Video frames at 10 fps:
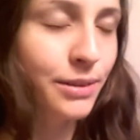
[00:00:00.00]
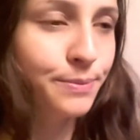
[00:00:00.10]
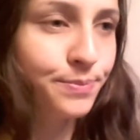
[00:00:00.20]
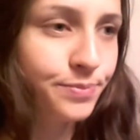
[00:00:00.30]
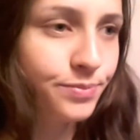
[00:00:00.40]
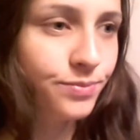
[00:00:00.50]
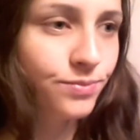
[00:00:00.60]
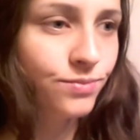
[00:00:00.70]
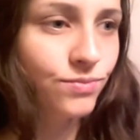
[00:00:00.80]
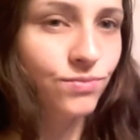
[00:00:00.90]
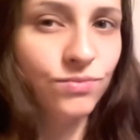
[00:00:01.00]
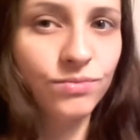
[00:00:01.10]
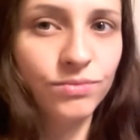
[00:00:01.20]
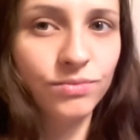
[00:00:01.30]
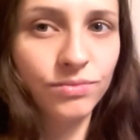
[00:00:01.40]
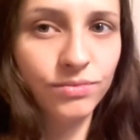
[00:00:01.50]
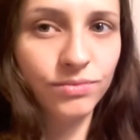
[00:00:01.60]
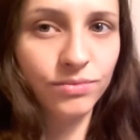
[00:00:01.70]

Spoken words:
Nobody speaks.